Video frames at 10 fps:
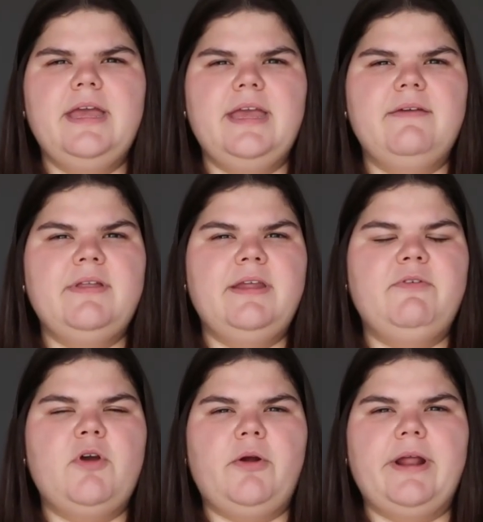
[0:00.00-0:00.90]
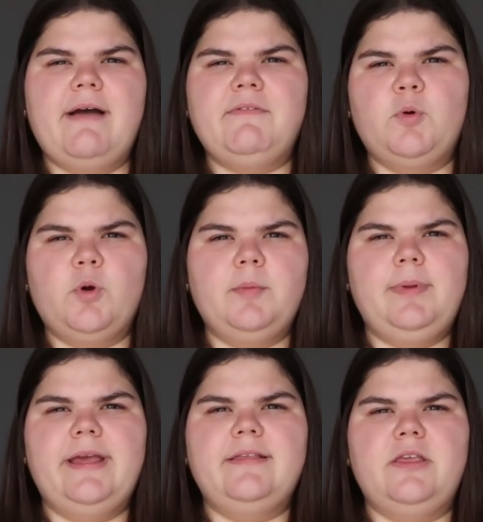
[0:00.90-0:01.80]
Even if you already have an order
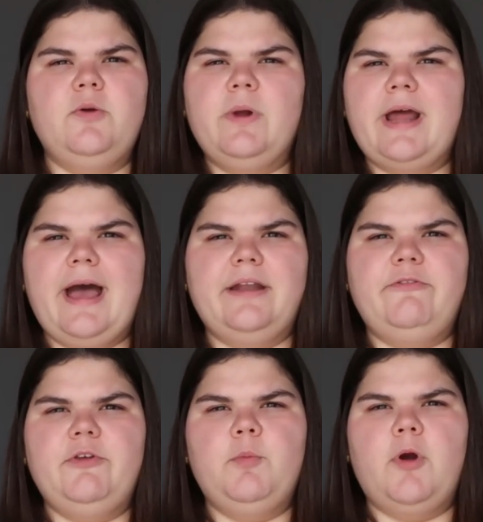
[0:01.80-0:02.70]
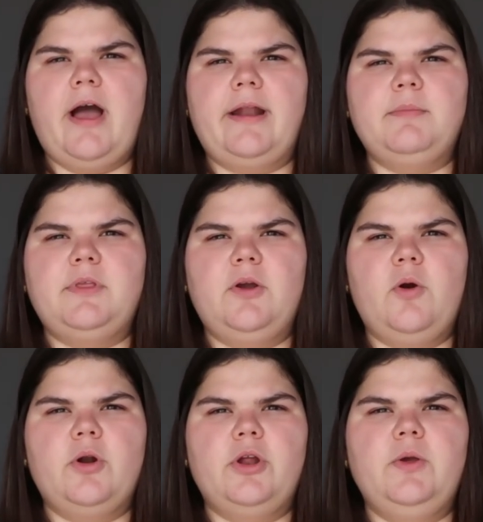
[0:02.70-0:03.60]
placed and you want to add a few more items to your
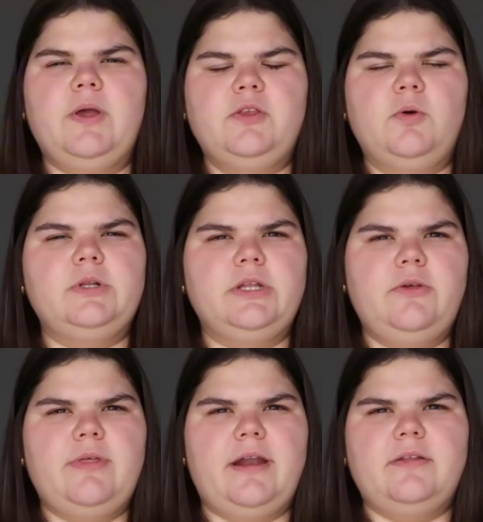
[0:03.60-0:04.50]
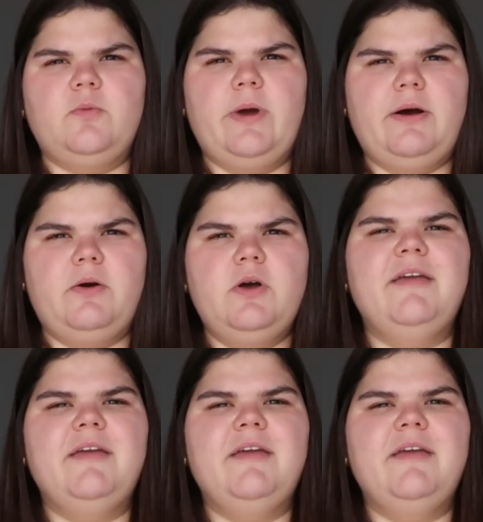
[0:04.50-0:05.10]
order, you can totally do that as well.